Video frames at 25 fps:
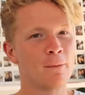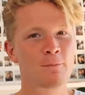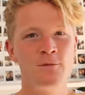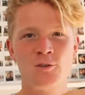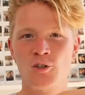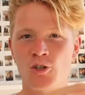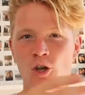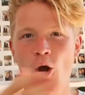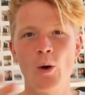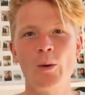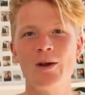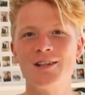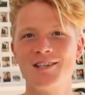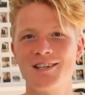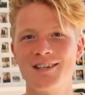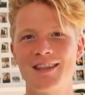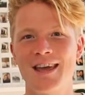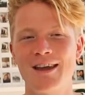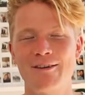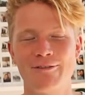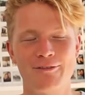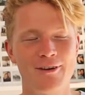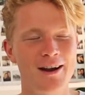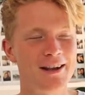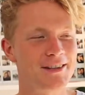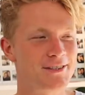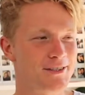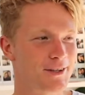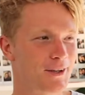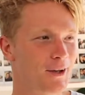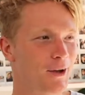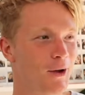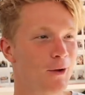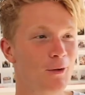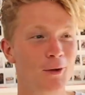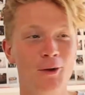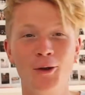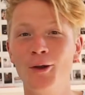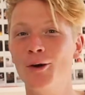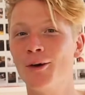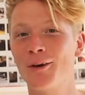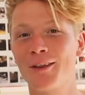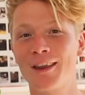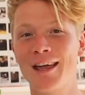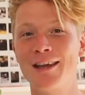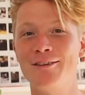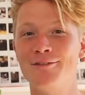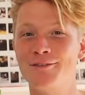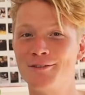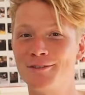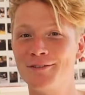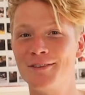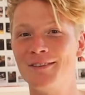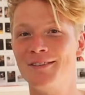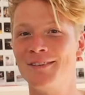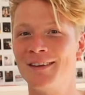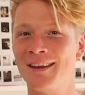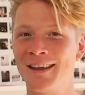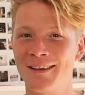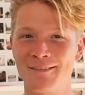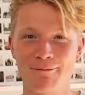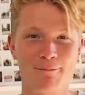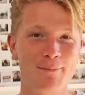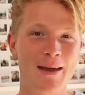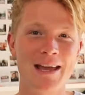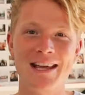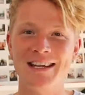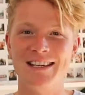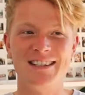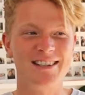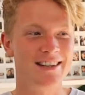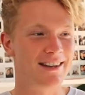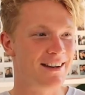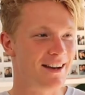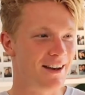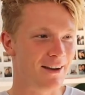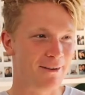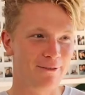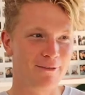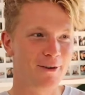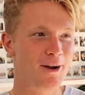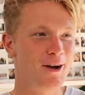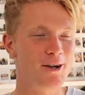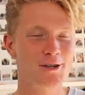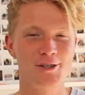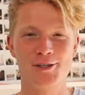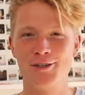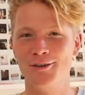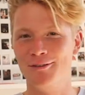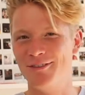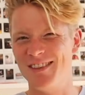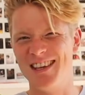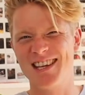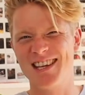show it to their friends and go, look, they've made a version of